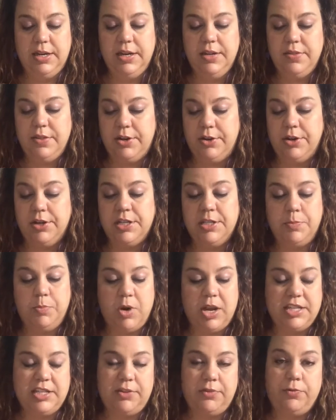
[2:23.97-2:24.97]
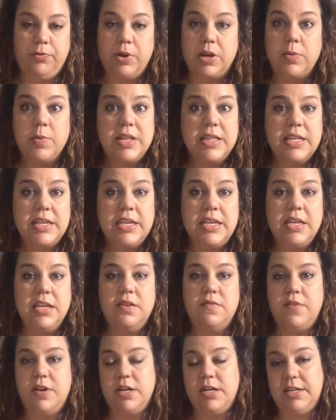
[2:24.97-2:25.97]
that are expressed frequently in
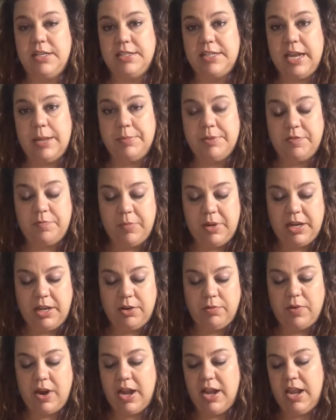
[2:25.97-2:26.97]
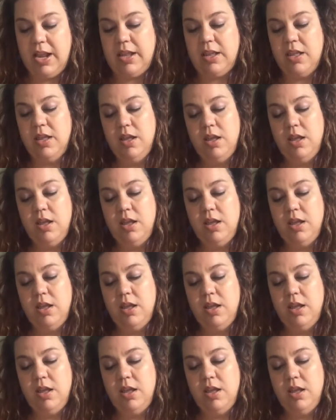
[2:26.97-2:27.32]
various types of media writing.